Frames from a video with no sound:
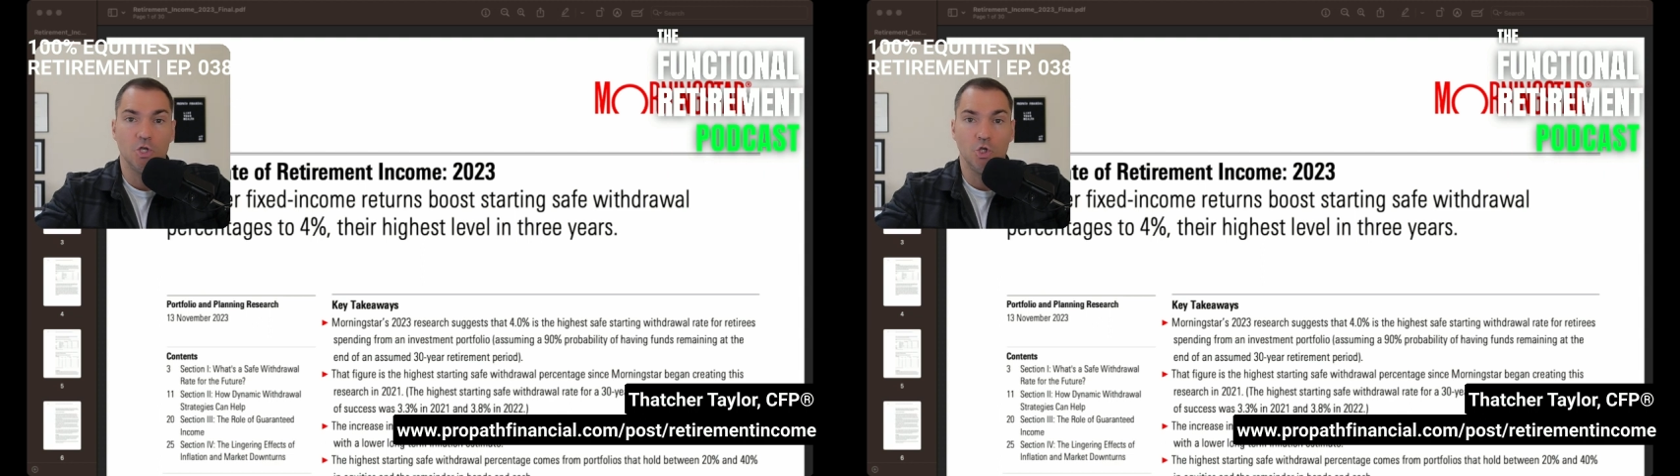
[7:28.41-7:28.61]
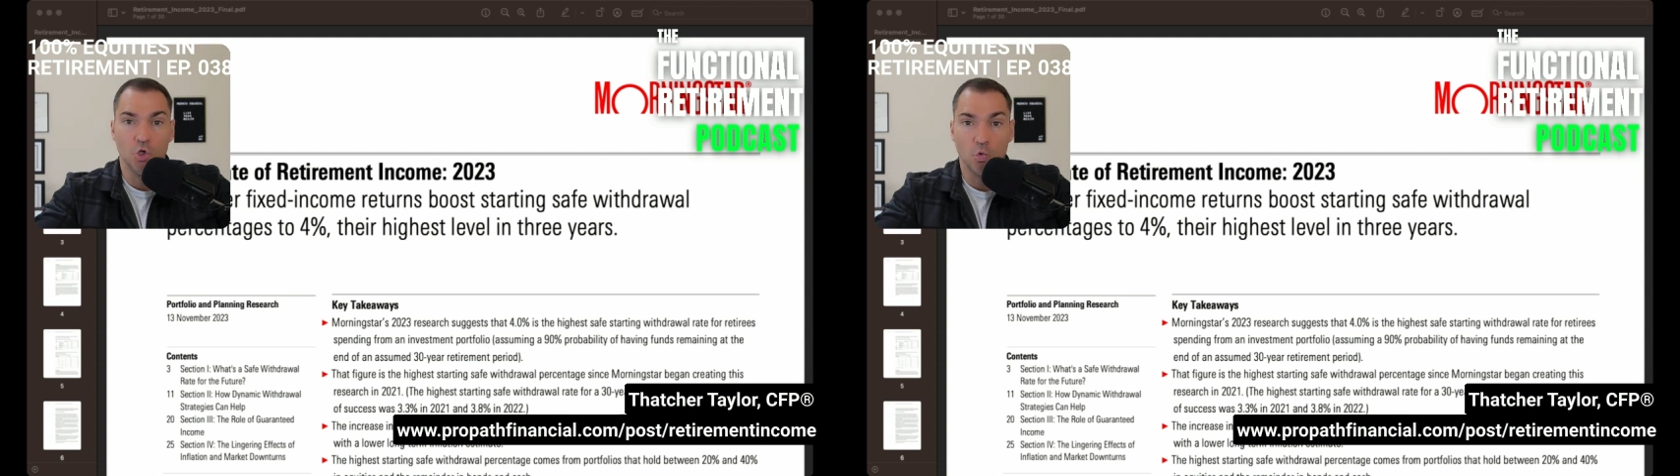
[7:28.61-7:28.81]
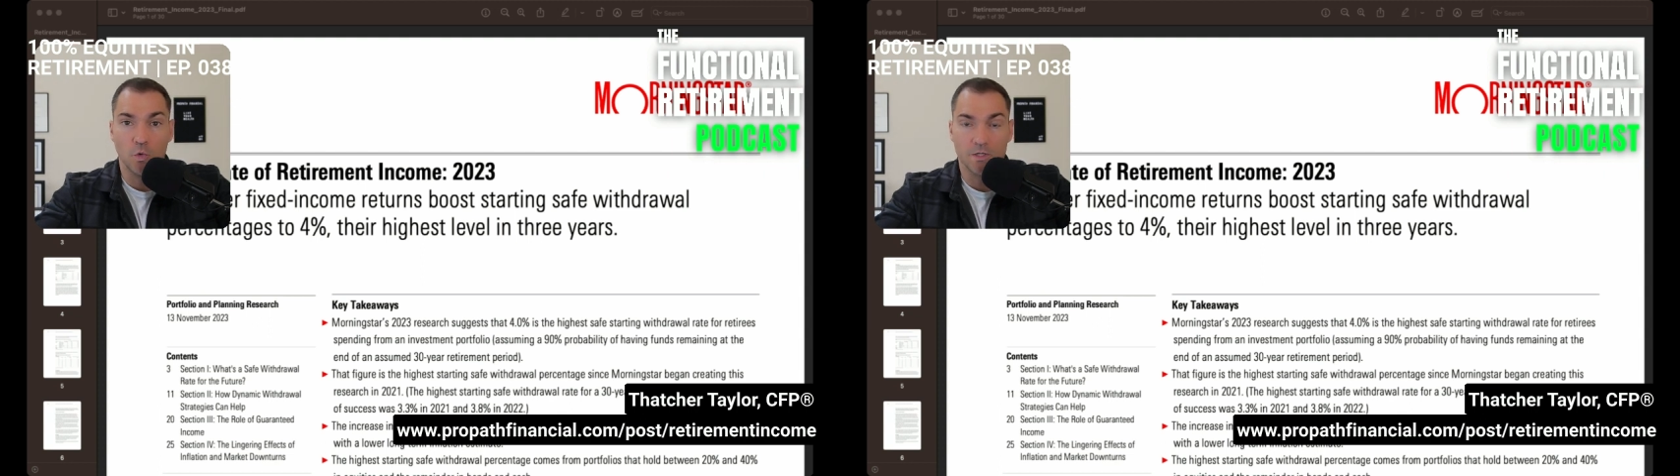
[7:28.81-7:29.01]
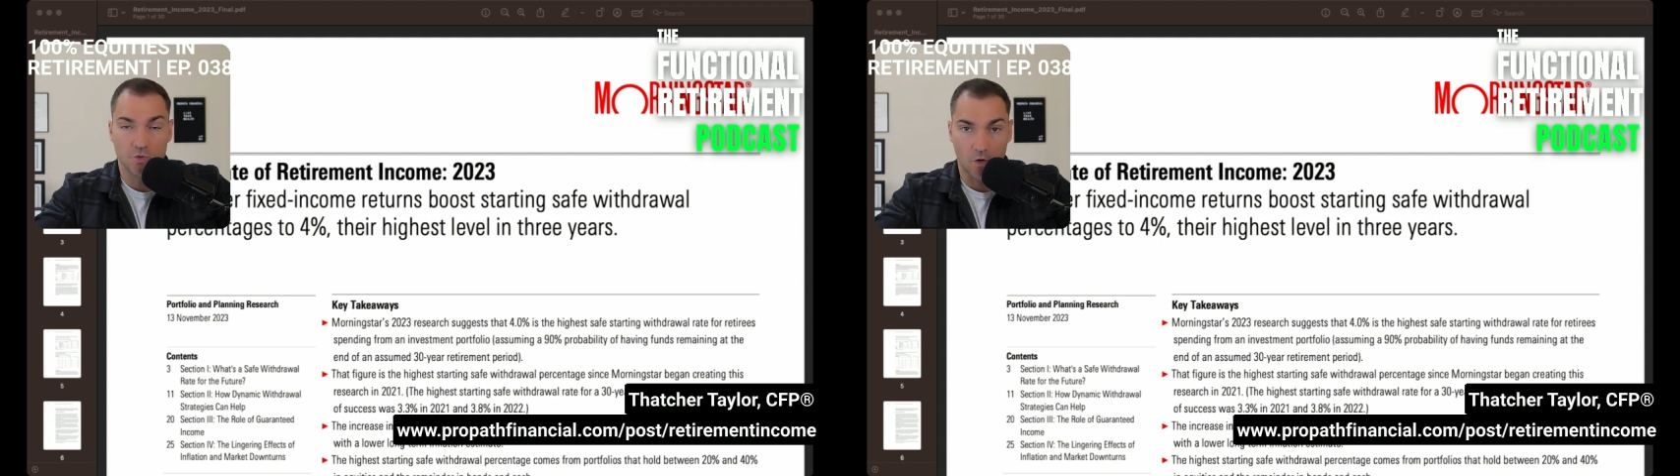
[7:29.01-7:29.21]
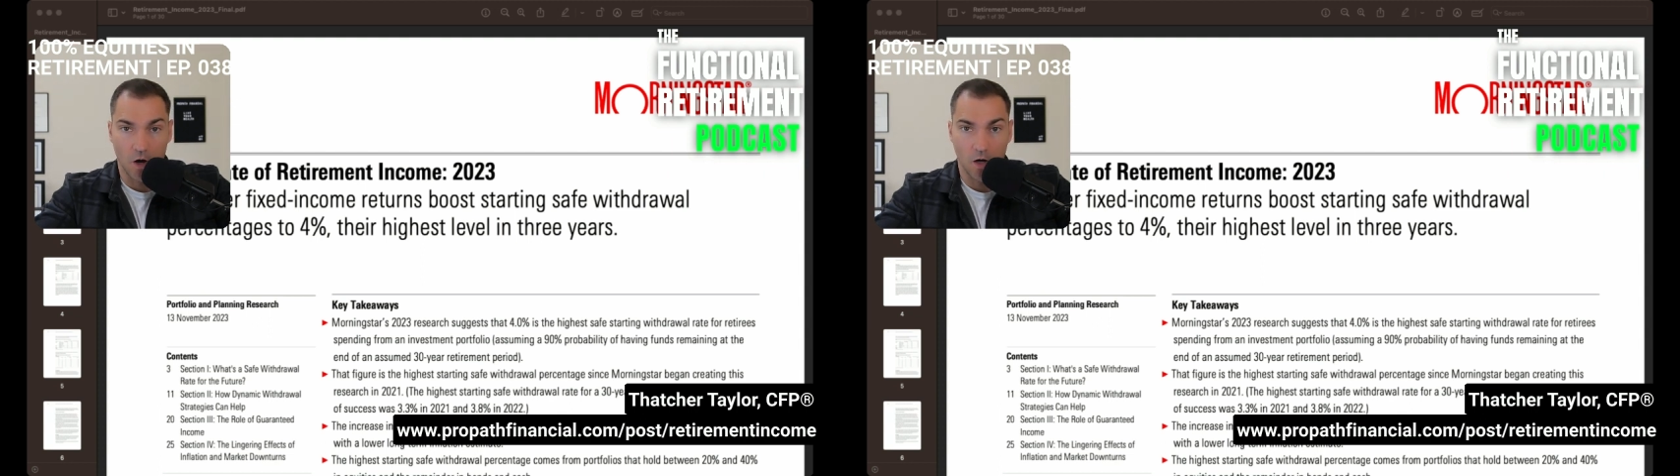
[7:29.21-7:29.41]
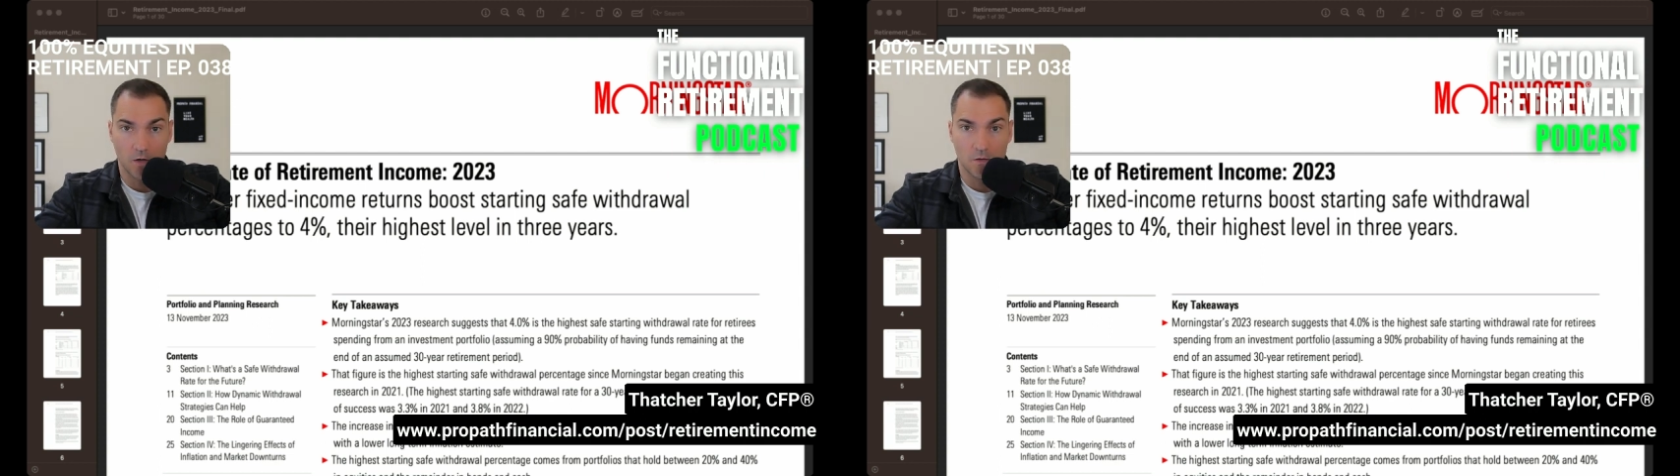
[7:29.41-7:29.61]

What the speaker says: you withdraw.